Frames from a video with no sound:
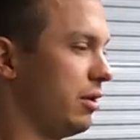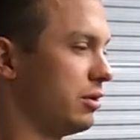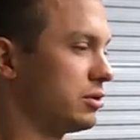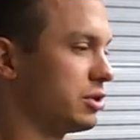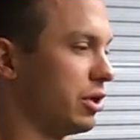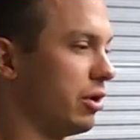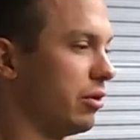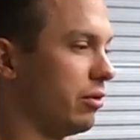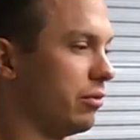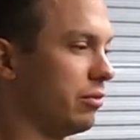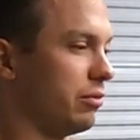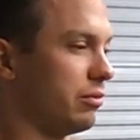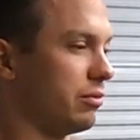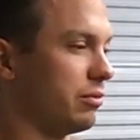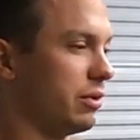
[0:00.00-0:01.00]

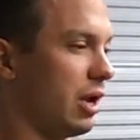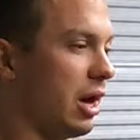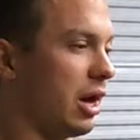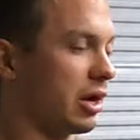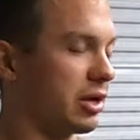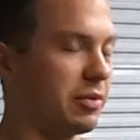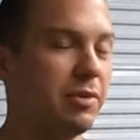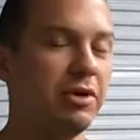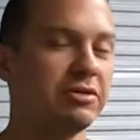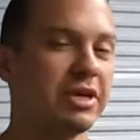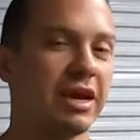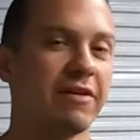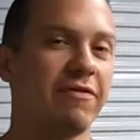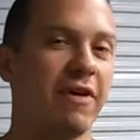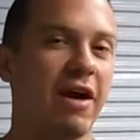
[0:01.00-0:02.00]
So commute's
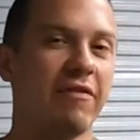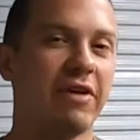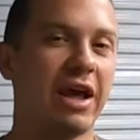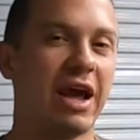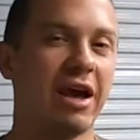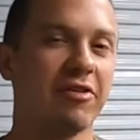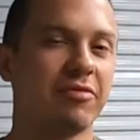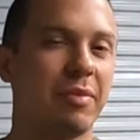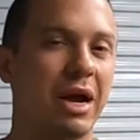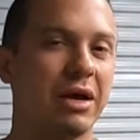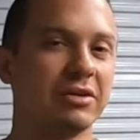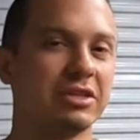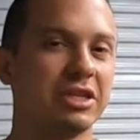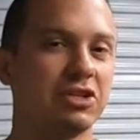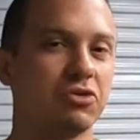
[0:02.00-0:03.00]
like 5.5
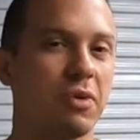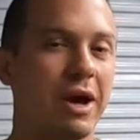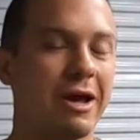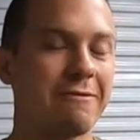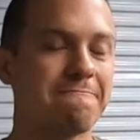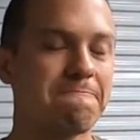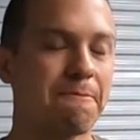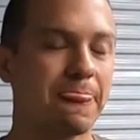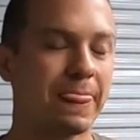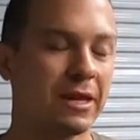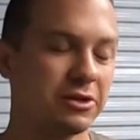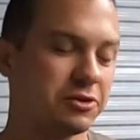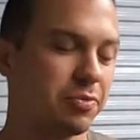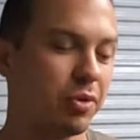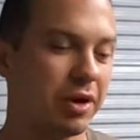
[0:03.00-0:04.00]
miles each way.
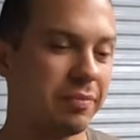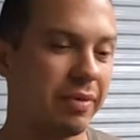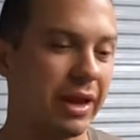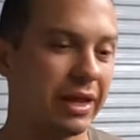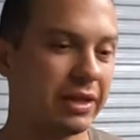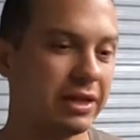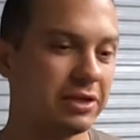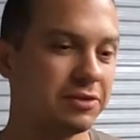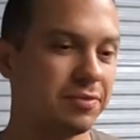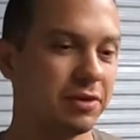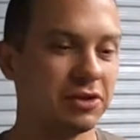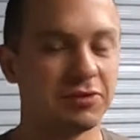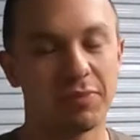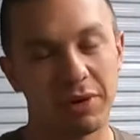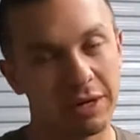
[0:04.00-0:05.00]
It's pretty painless, but
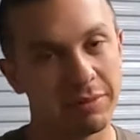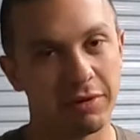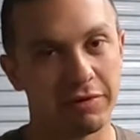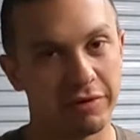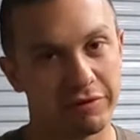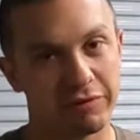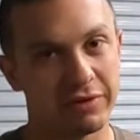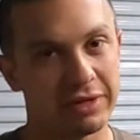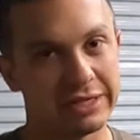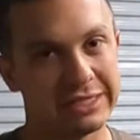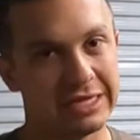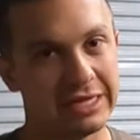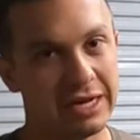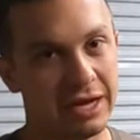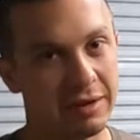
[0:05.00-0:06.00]
it's pretty perfect for the
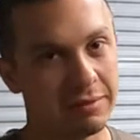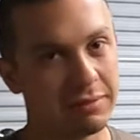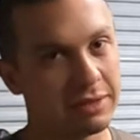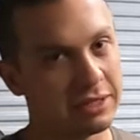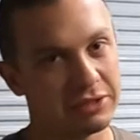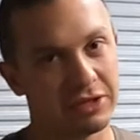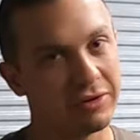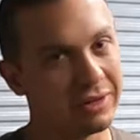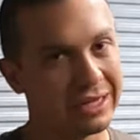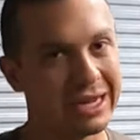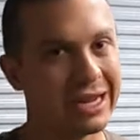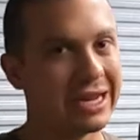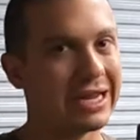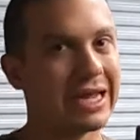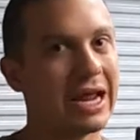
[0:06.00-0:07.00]
TW because I only
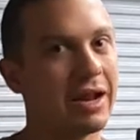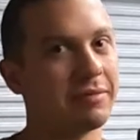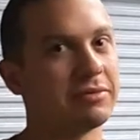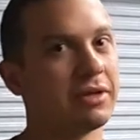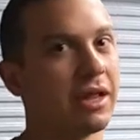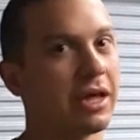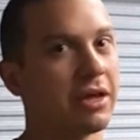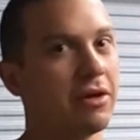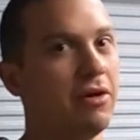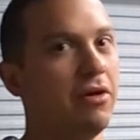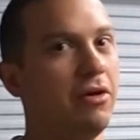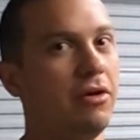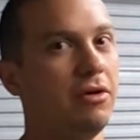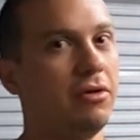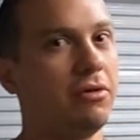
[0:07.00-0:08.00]
need to get up to like
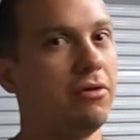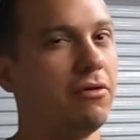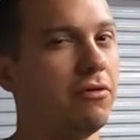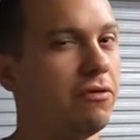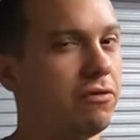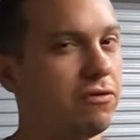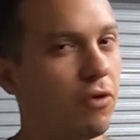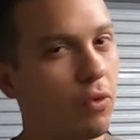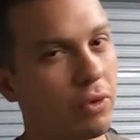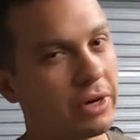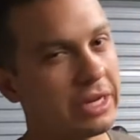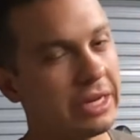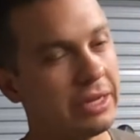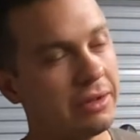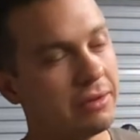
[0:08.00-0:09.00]

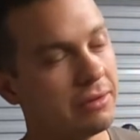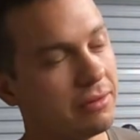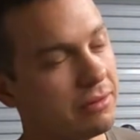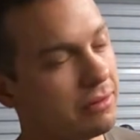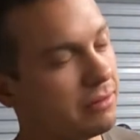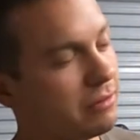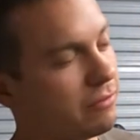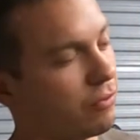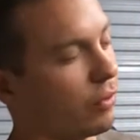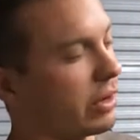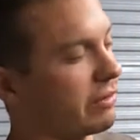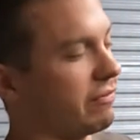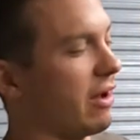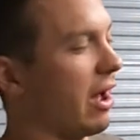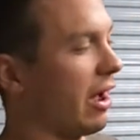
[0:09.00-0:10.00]
40,
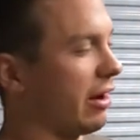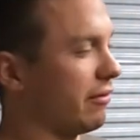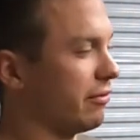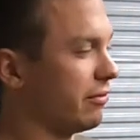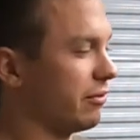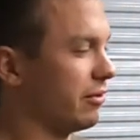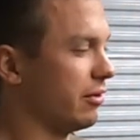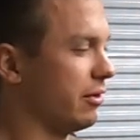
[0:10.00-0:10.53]
45.